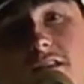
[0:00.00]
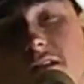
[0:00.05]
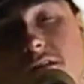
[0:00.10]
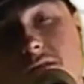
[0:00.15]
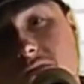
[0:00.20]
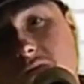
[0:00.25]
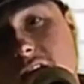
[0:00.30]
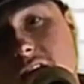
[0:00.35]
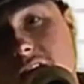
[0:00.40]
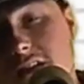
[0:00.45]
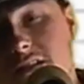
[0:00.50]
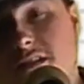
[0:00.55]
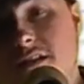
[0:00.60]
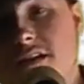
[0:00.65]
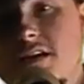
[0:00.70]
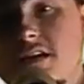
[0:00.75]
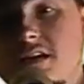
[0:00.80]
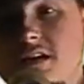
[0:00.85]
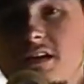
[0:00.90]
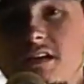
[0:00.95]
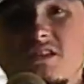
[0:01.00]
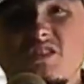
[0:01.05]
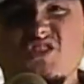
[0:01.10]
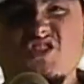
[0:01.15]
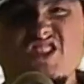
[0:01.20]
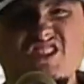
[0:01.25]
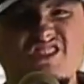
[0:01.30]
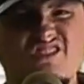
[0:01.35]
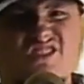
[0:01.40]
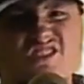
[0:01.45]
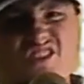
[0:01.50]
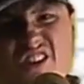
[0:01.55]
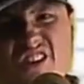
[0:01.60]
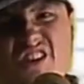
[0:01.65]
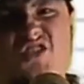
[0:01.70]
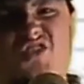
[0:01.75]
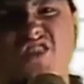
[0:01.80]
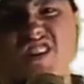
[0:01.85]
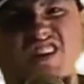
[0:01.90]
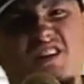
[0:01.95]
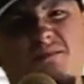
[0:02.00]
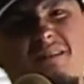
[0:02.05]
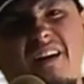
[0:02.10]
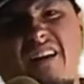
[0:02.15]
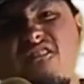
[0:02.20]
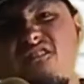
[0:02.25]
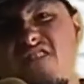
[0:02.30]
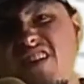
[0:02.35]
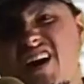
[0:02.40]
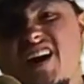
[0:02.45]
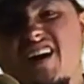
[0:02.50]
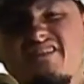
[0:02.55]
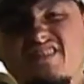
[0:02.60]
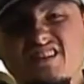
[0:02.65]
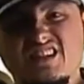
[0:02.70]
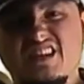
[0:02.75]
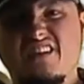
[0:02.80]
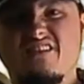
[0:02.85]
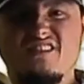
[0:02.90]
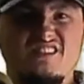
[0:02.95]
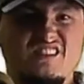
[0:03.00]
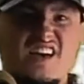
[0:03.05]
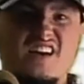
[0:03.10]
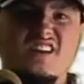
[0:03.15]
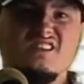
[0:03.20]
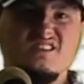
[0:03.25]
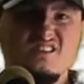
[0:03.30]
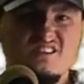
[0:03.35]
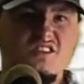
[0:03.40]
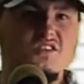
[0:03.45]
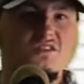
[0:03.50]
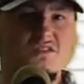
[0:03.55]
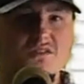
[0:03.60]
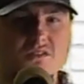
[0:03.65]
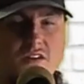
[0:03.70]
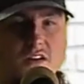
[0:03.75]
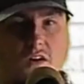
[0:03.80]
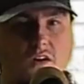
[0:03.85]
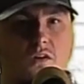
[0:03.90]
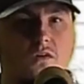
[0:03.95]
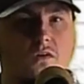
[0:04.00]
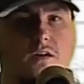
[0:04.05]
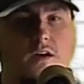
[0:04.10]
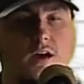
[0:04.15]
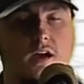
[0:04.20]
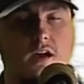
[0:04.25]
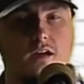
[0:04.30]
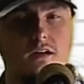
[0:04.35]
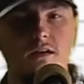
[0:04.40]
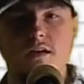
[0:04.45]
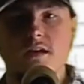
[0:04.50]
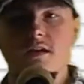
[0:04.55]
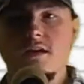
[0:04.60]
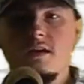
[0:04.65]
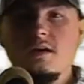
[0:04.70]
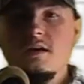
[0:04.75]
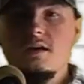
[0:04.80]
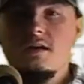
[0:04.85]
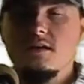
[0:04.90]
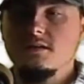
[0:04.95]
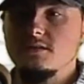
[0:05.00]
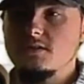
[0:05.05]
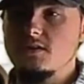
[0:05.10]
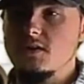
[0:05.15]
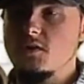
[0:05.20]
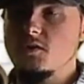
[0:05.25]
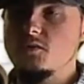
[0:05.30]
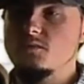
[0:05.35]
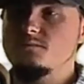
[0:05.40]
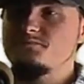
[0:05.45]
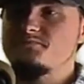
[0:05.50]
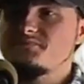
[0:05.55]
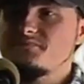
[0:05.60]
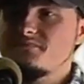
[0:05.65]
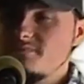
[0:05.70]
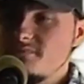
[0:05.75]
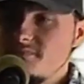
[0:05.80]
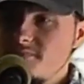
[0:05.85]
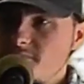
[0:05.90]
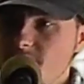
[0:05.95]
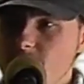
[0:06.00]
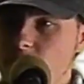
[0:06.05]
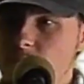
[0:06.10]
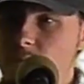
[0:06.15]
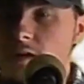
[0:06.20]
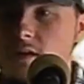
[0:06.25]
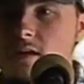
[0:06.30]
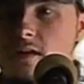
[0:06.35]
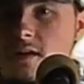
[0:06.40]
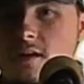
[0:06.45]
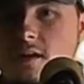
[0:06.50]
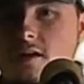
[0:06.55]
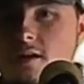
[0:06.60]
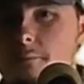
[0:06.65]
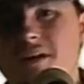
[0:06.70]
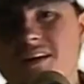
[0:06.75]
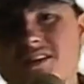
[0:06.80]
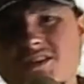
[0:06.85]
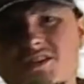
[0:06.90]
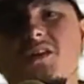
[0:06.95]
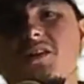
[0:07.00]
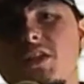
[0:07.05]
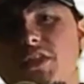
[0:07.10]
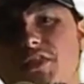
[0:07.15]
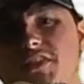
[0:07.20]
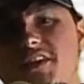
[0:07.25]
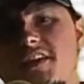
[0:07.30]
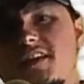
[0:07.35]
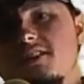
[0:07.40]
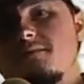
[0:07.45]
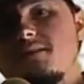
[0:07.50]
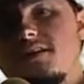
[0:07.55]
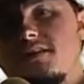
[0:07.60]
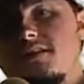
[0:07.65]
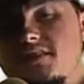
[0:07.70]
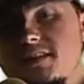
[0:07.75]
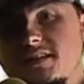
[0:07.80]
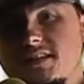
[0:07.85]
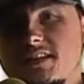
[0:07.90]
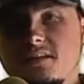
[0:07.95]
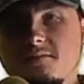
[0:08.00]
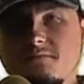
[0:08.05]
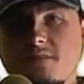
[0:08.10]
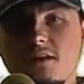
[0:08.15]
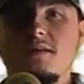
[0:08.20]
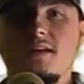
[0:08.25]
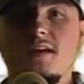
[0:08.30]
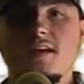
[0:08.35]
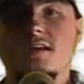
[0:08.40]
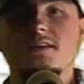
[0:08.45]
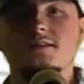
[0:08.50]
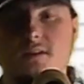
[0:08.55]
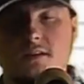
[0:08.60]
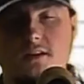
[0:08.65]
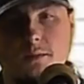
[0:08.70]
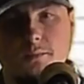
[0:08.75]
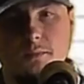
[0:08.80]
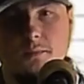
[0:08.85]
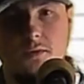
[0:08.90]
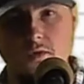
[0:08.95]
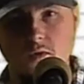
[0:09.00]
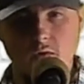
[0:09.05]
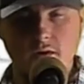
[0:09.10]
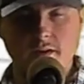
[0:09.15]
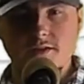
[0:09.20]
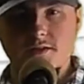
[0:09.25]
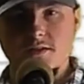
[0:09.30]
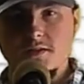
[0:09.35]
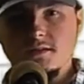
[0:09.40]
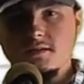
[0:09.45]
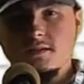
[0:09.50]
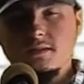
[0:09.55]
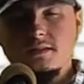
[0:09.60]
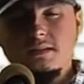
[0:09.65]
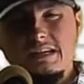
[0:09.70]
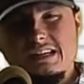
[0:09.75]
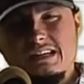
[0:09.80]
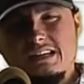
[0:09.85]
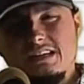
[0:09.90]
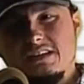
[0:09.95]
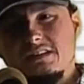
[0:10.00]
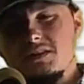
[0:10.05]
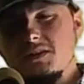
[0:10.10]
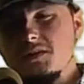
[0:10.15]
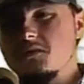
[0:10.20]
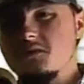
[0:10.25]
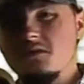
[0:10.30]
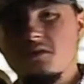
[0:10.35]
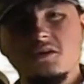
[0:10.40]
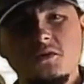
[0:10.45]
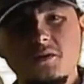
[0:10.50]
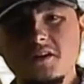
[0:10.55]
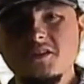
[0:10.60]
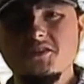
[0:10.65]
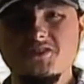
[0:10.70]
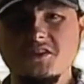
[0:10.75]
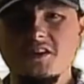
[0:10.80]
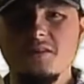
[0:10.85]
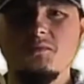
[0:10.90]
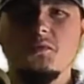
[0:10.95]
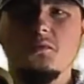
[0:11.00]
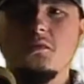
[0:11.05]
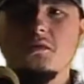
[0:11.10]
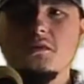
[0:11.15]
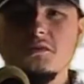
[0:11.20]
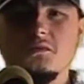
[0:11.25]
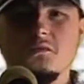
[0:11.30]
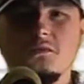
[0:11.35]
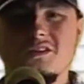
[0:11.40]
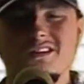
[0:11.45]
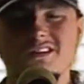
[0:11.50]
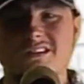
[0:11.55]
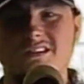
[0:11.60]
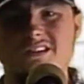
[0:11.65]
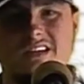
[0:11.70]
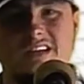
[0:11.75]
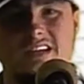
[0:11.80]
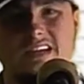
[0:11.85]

those days. So she started drinking about 5,000 to 7,000 years ago, okay? So, but I started thinking about this, and it made me ask a couple questions. So question number one was,